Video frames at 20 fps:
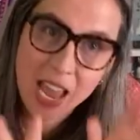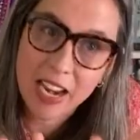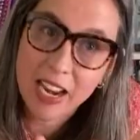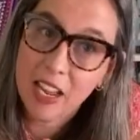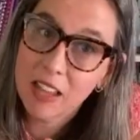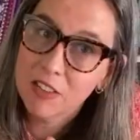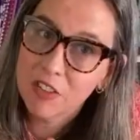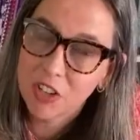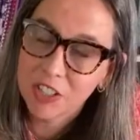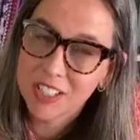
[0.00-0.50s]
and
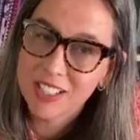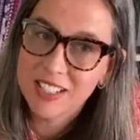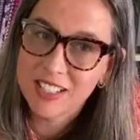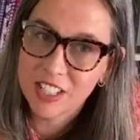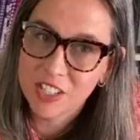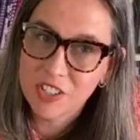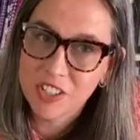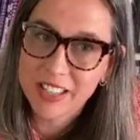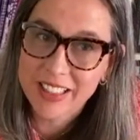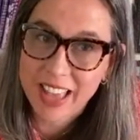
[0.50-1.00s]
I started
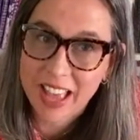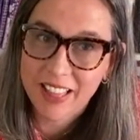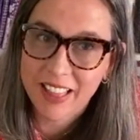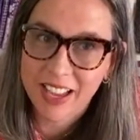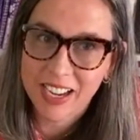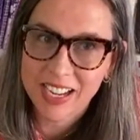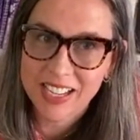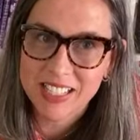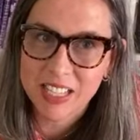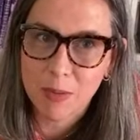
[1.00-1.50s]
stitching that,
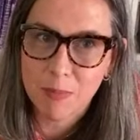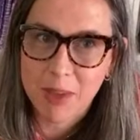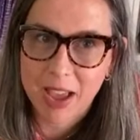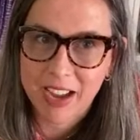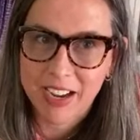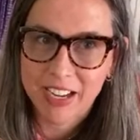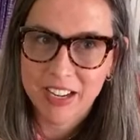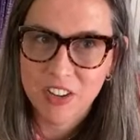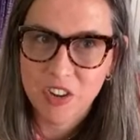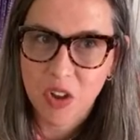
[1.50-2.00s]
like I said,
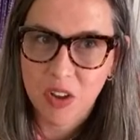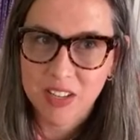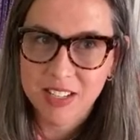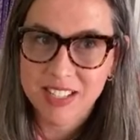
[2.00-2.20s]
back in